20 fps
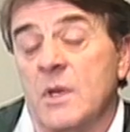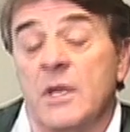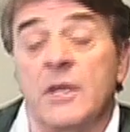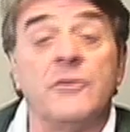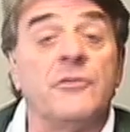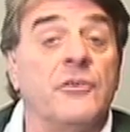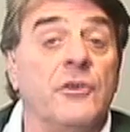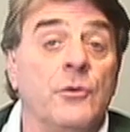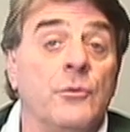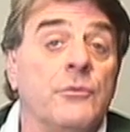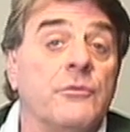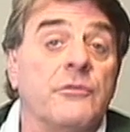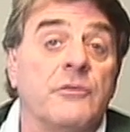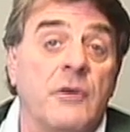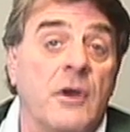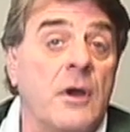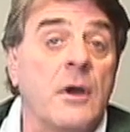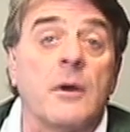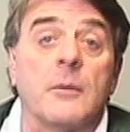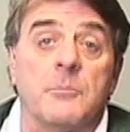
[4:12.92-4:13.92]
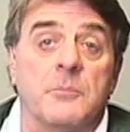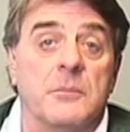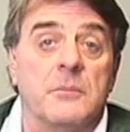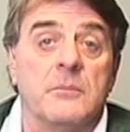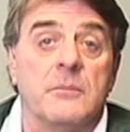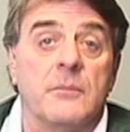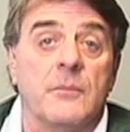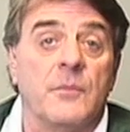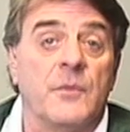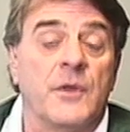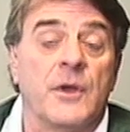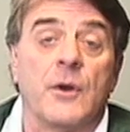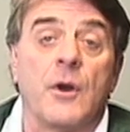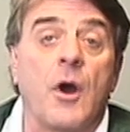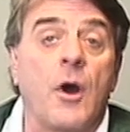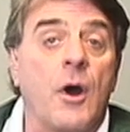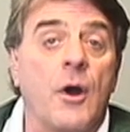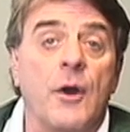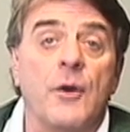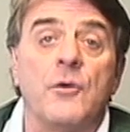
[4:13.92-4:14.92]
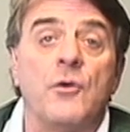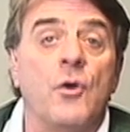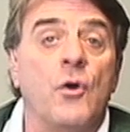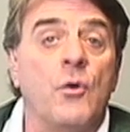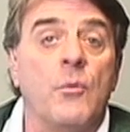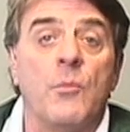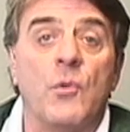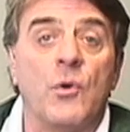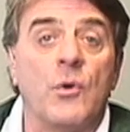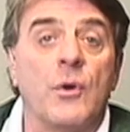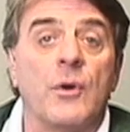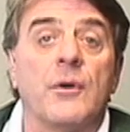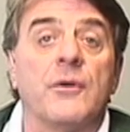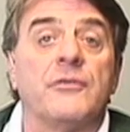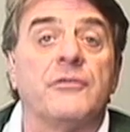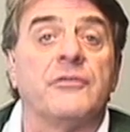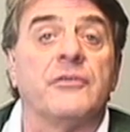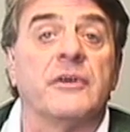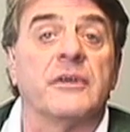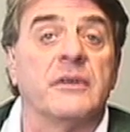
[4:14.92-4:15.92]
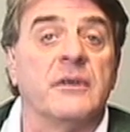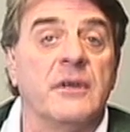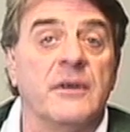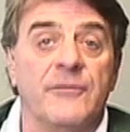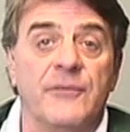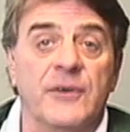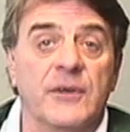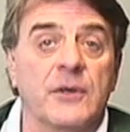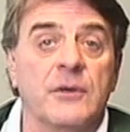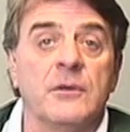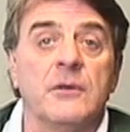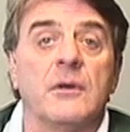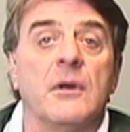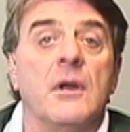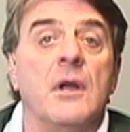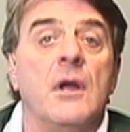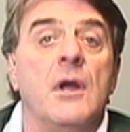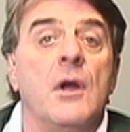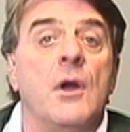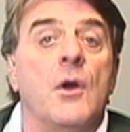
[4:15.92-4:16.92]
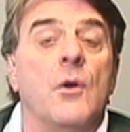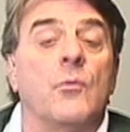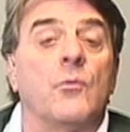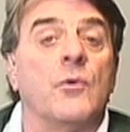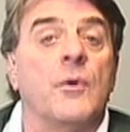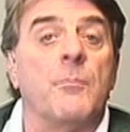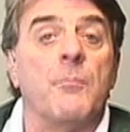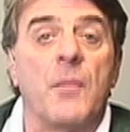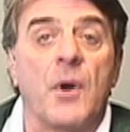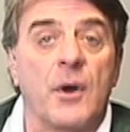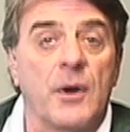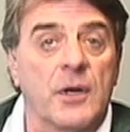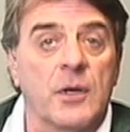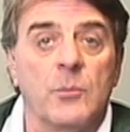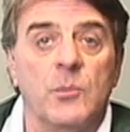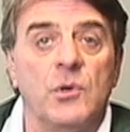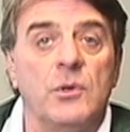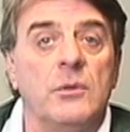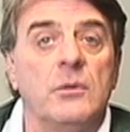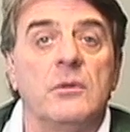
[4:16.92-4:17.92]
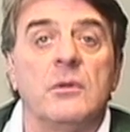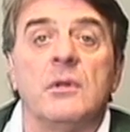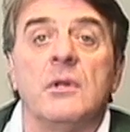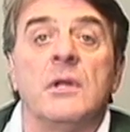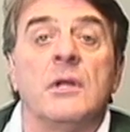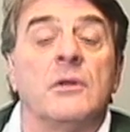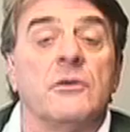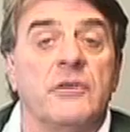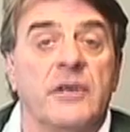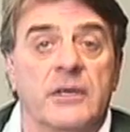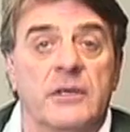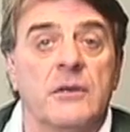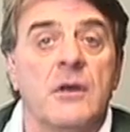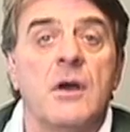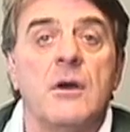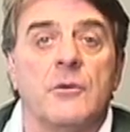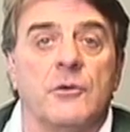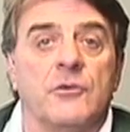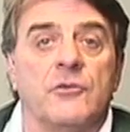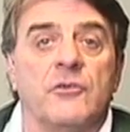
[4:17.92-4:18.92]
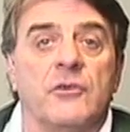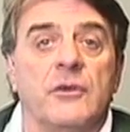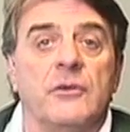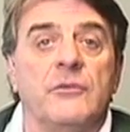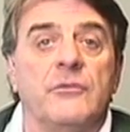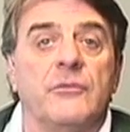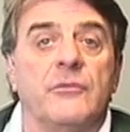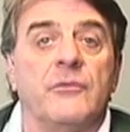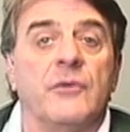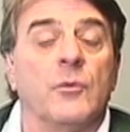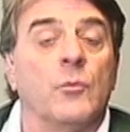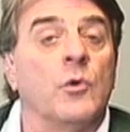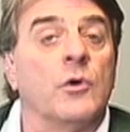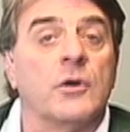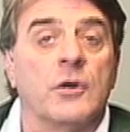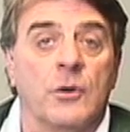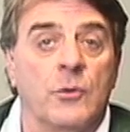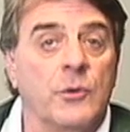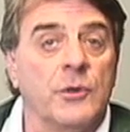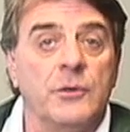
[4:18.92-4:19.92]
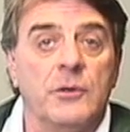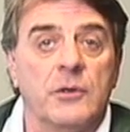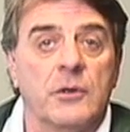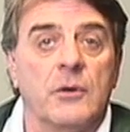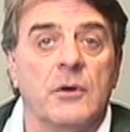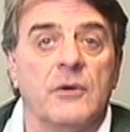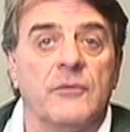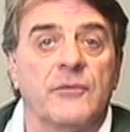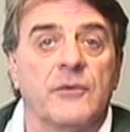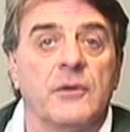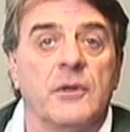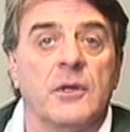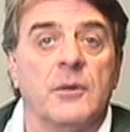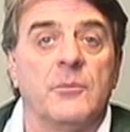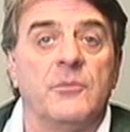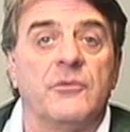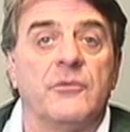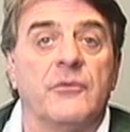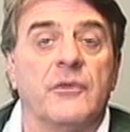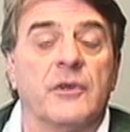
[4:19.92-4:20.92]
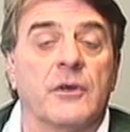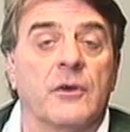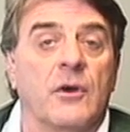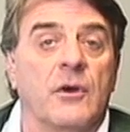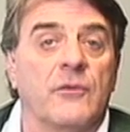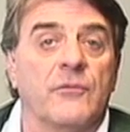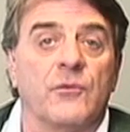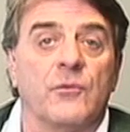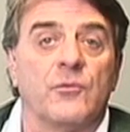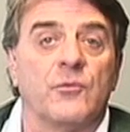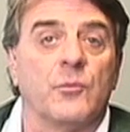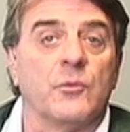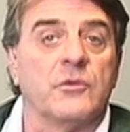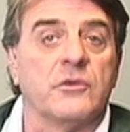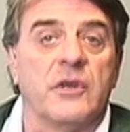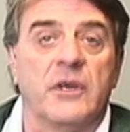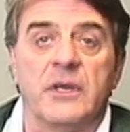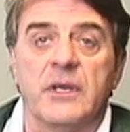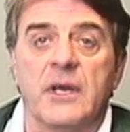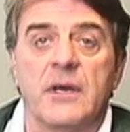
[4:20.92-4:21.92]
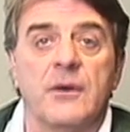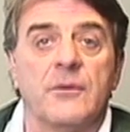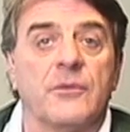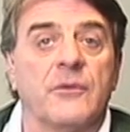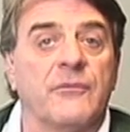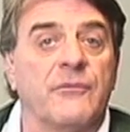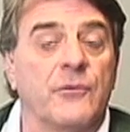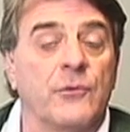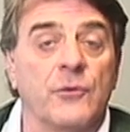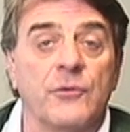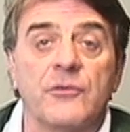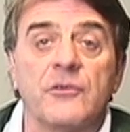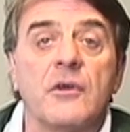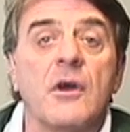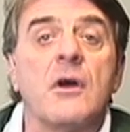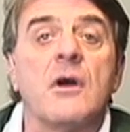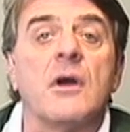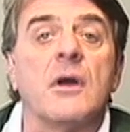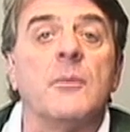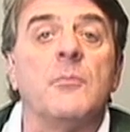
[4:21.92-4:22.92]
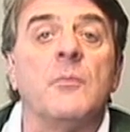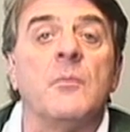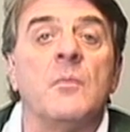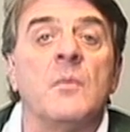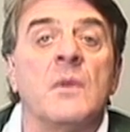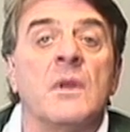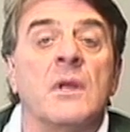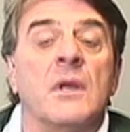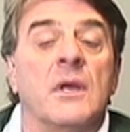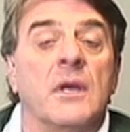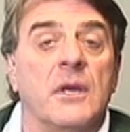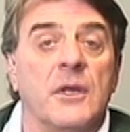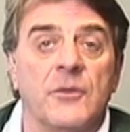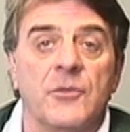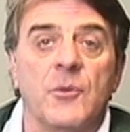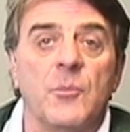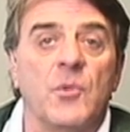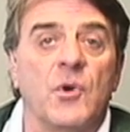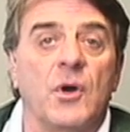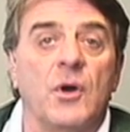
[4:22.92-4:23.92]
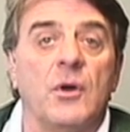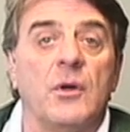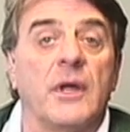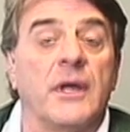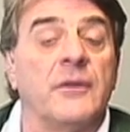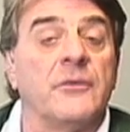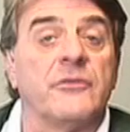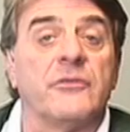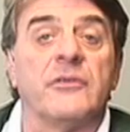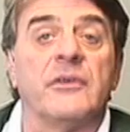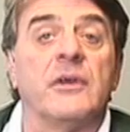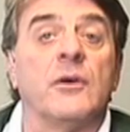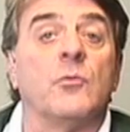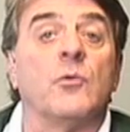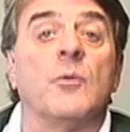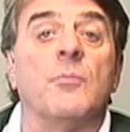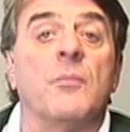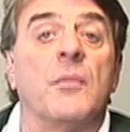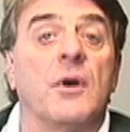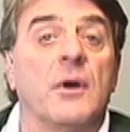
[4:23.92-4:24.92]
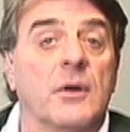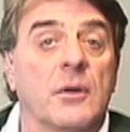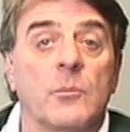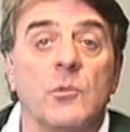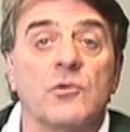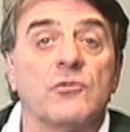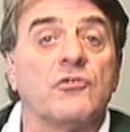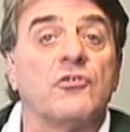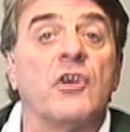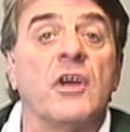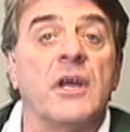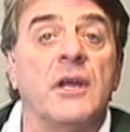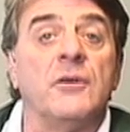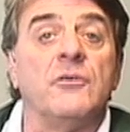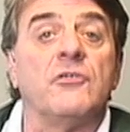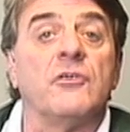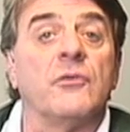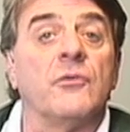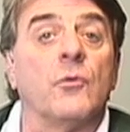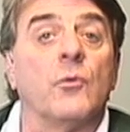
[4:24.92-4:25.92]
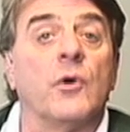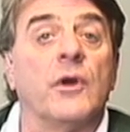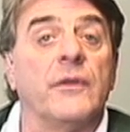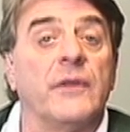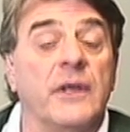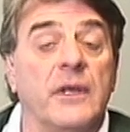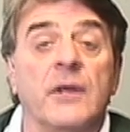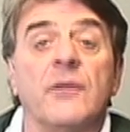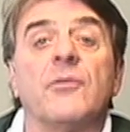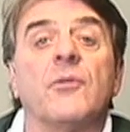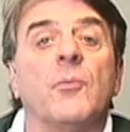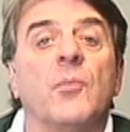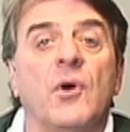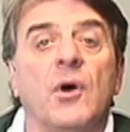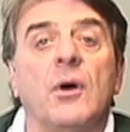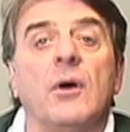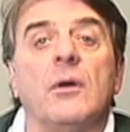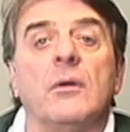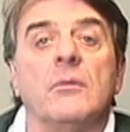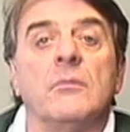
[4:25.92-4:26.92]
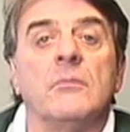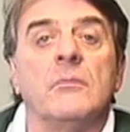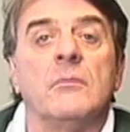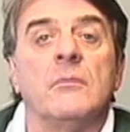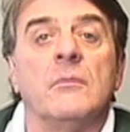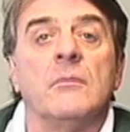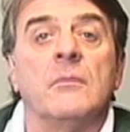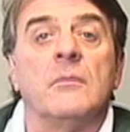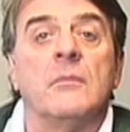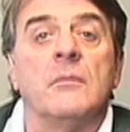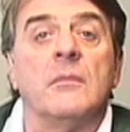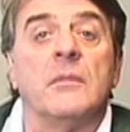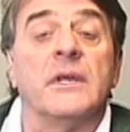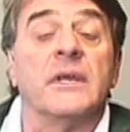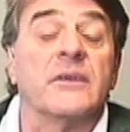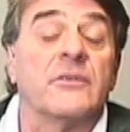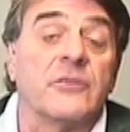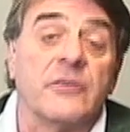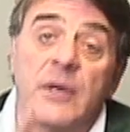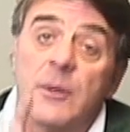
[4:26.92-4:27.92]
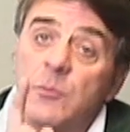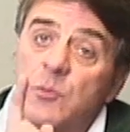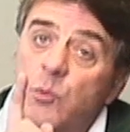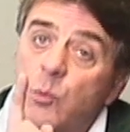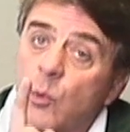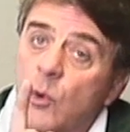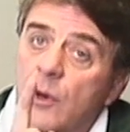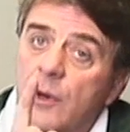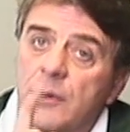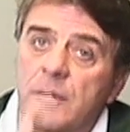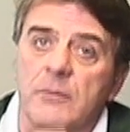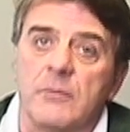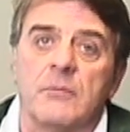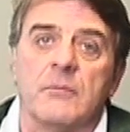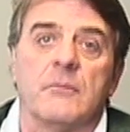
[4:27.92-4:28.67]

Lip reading: It's used up. There are no more significant, remarkable technologies that will go into golf clubs that golfers will take out the first time, hit the ball, and see a remarkable change in the way they hit the ball, except one.